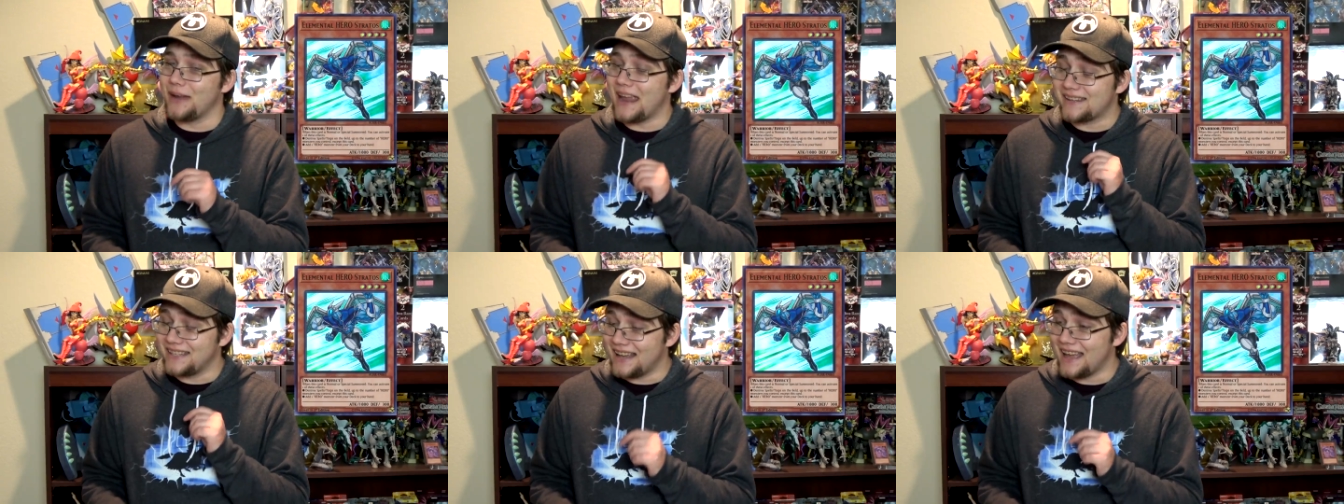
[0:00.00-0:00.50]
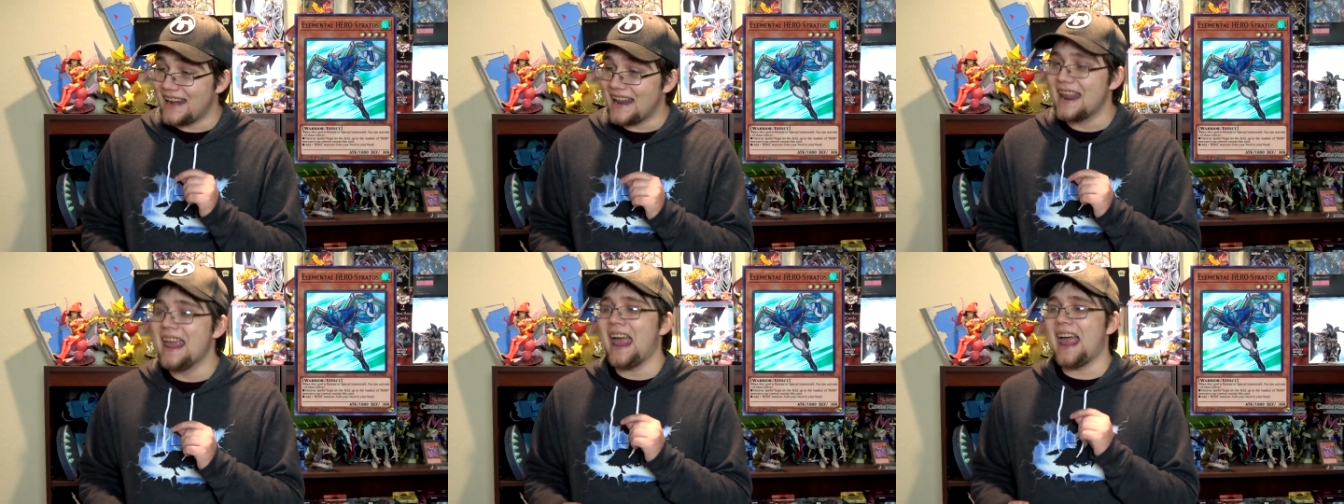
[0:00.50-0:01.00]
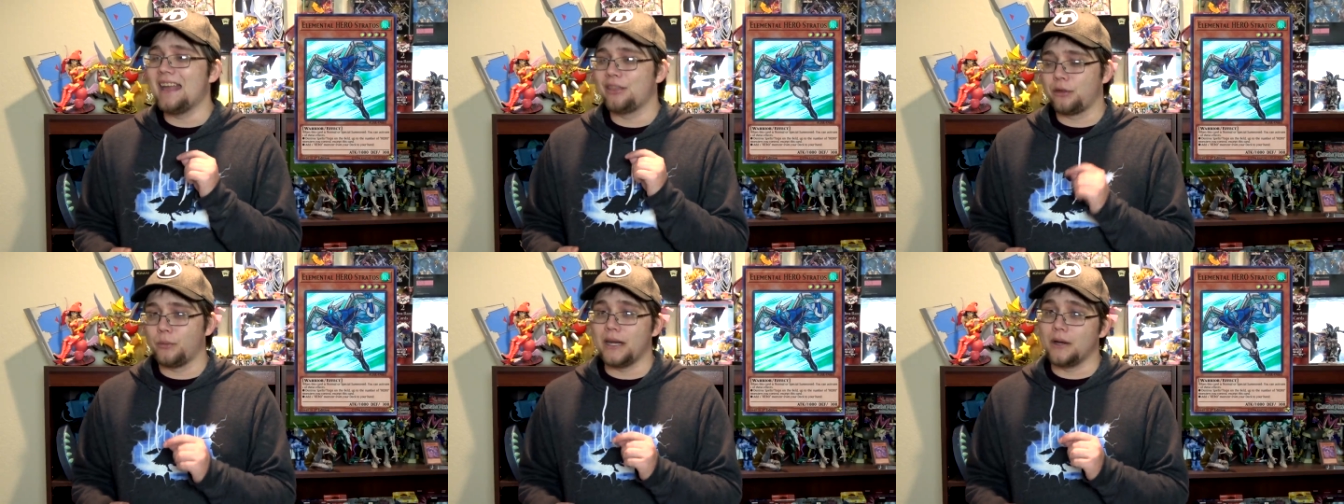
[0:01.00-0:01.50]
We actually got it
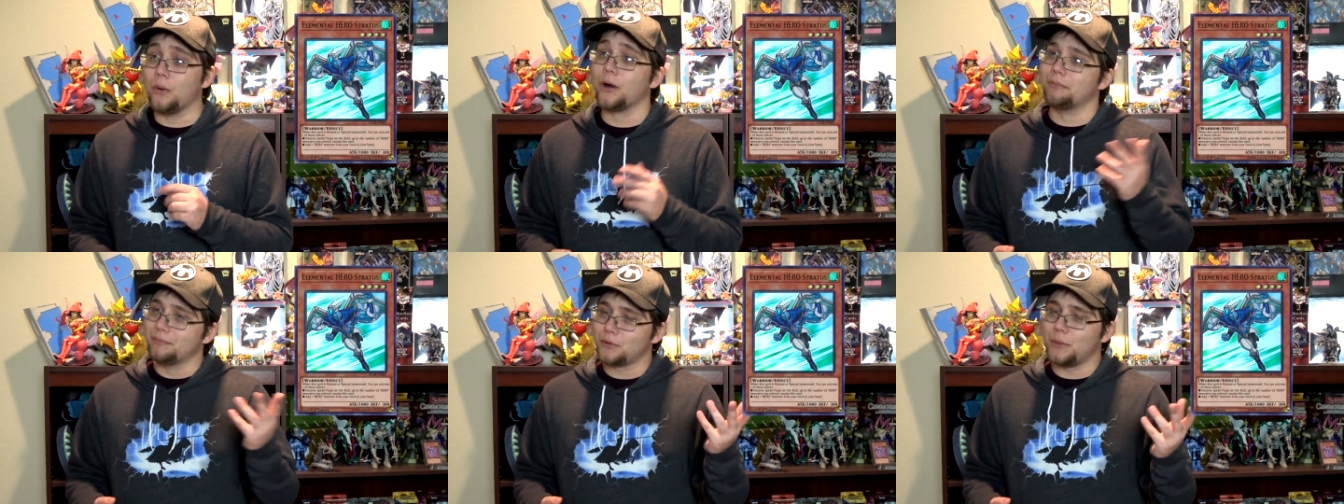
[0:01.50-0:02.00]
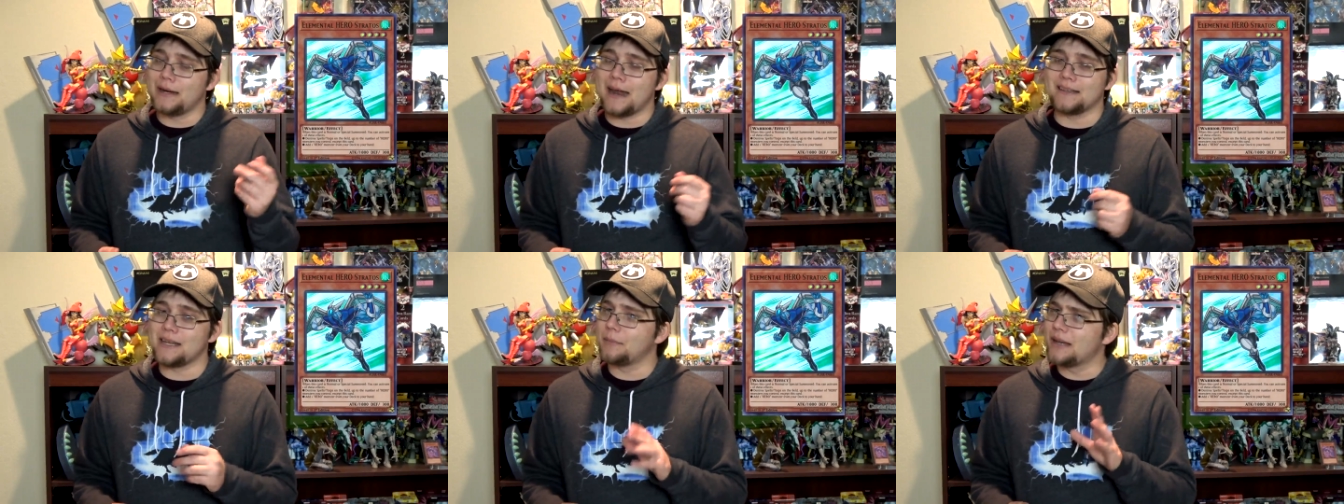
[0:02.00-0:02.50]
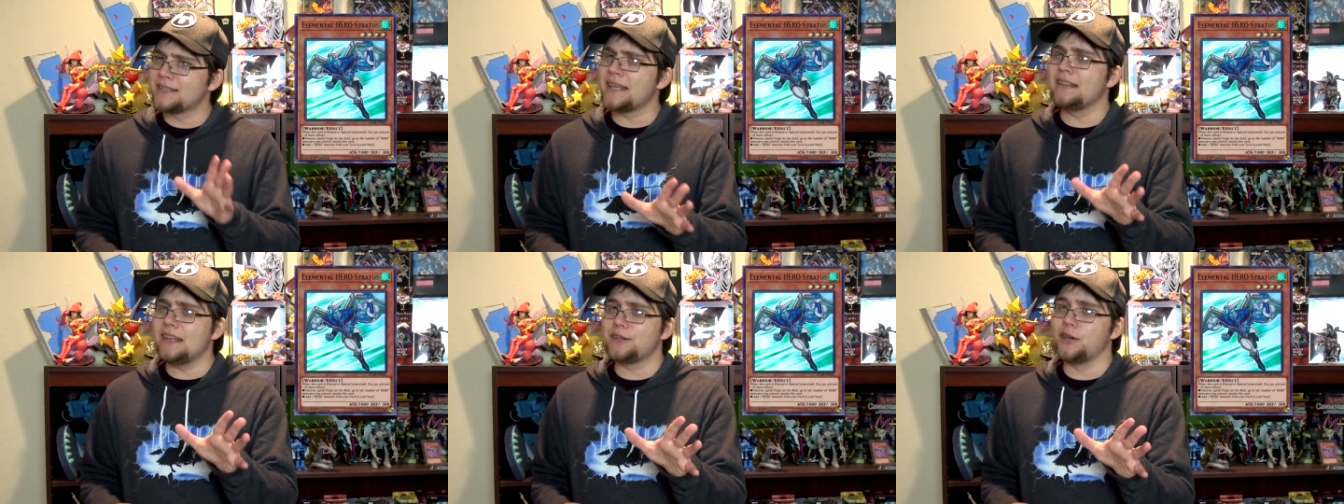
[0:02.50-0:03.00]
at 3, or 2019. I'm going to
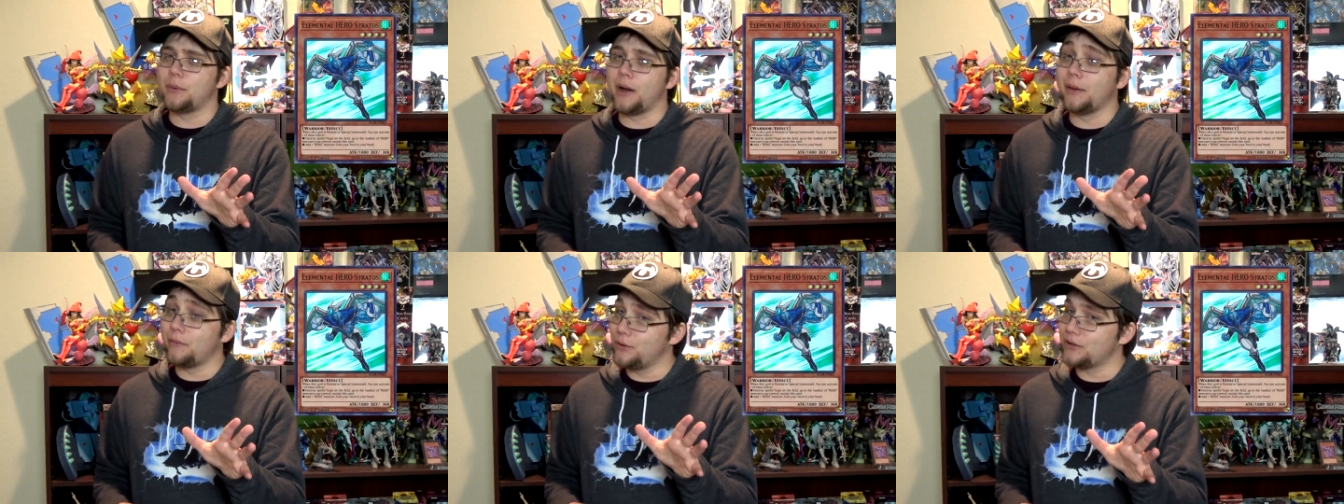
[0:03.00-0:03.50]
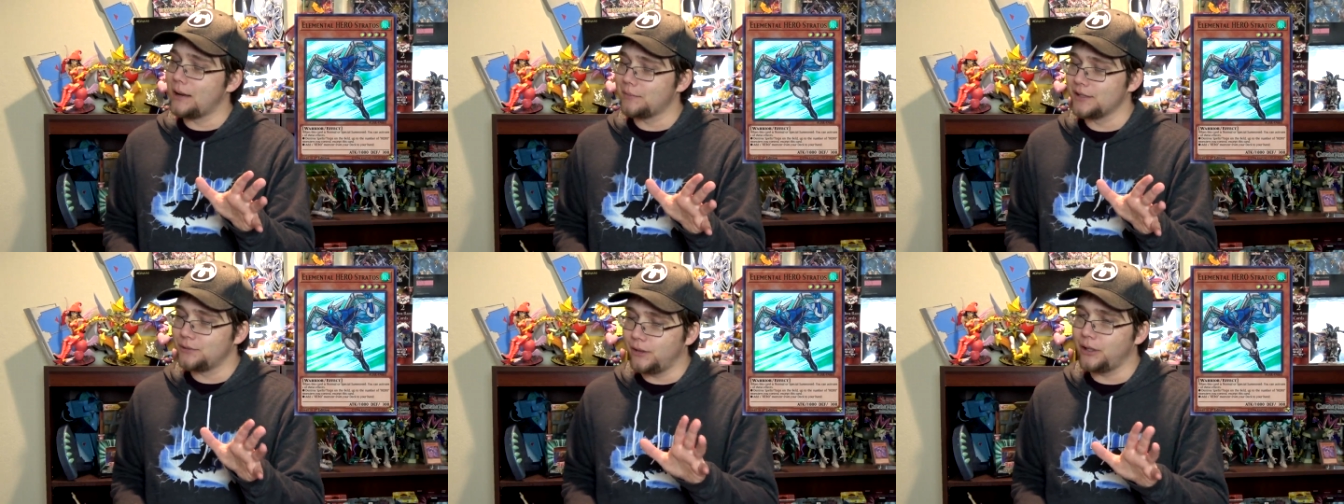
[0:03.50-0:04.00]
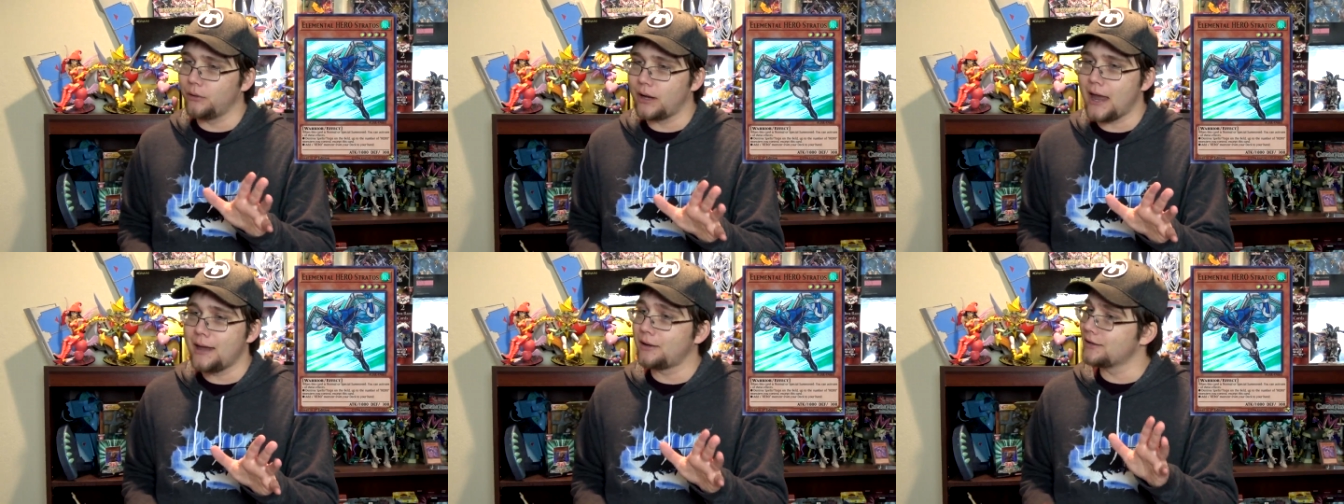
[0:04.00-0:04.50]
say this year probably a few times in this video,
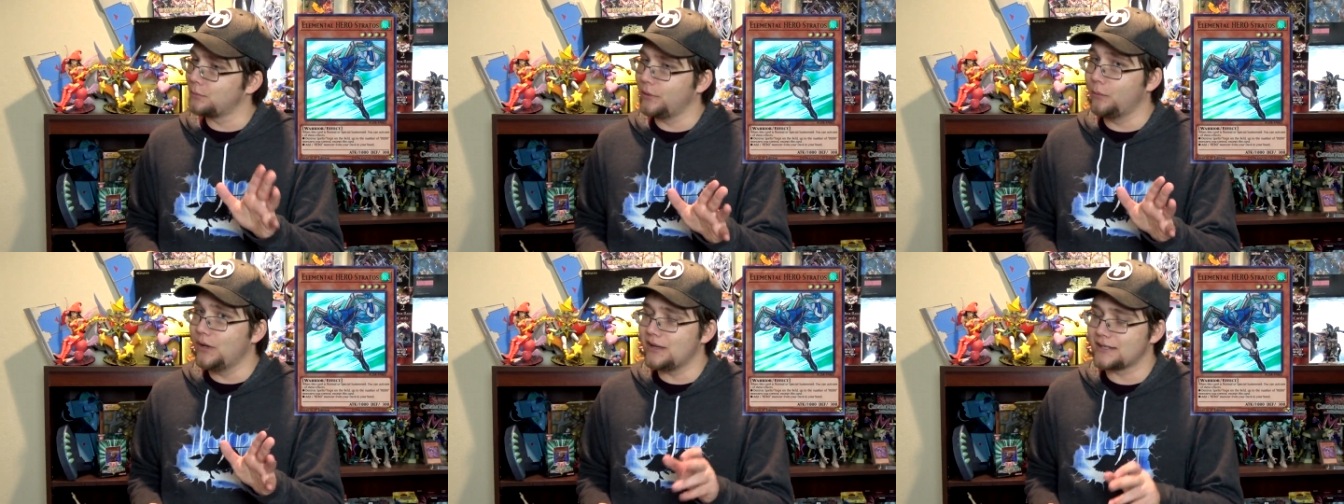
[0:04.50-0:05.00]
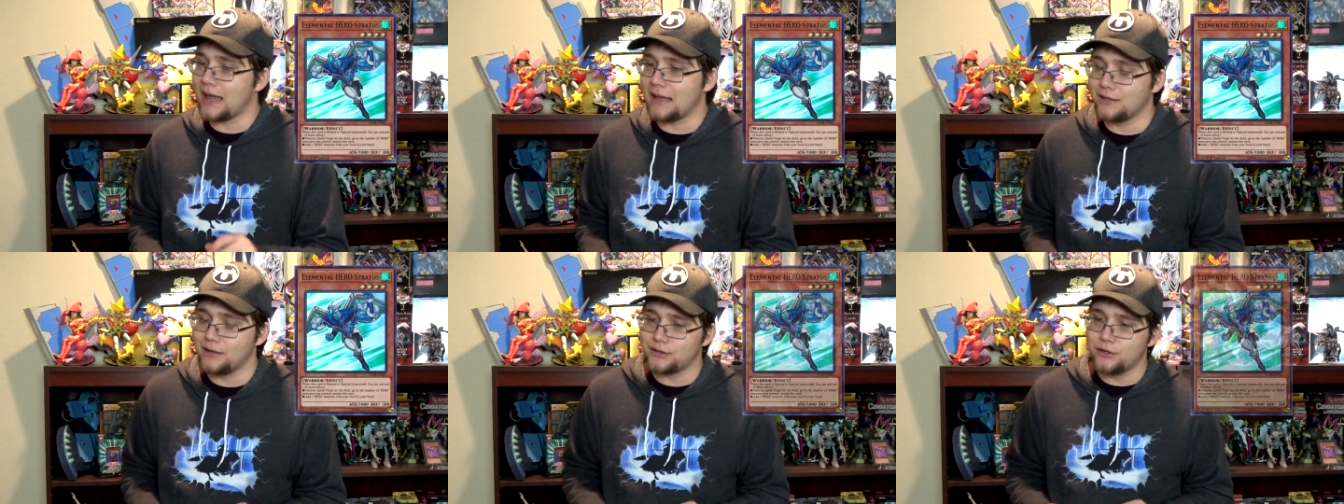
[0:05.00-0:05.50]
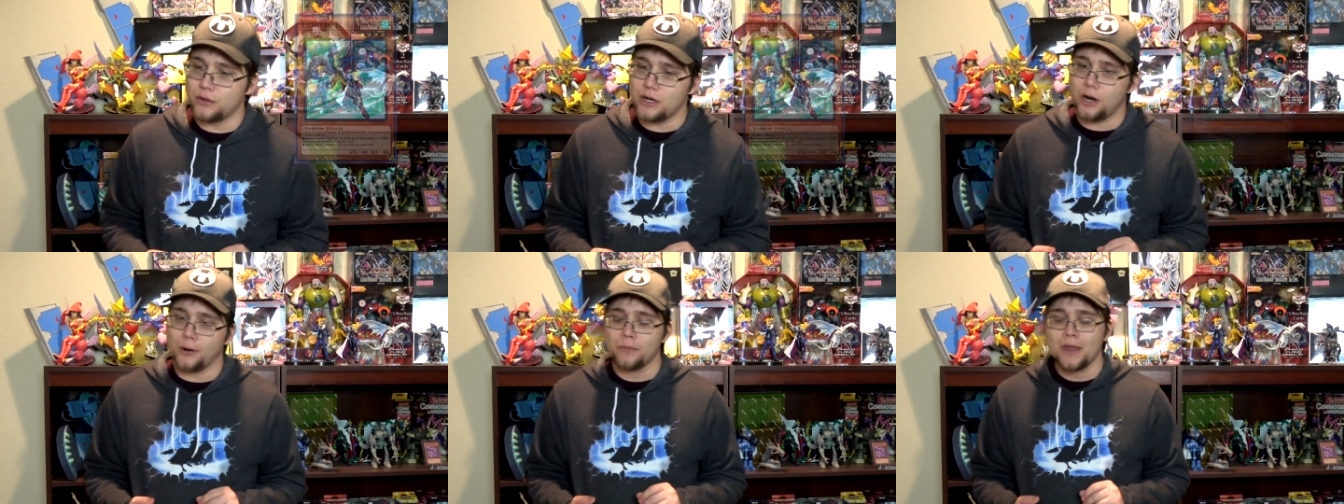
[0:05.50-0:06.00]
okay, because we just got to this new
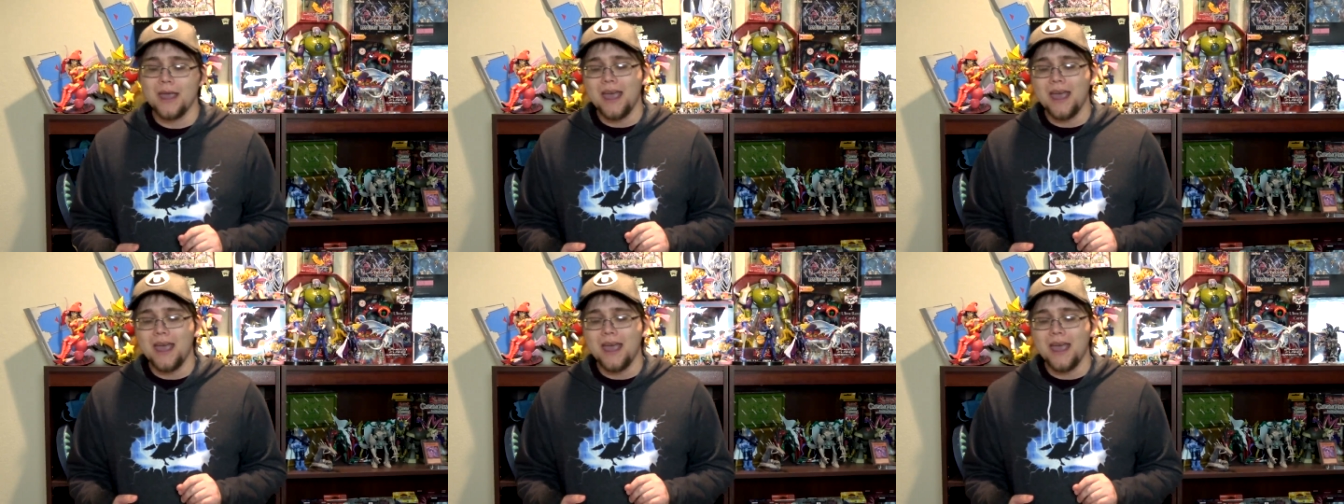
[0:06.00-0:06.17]
year.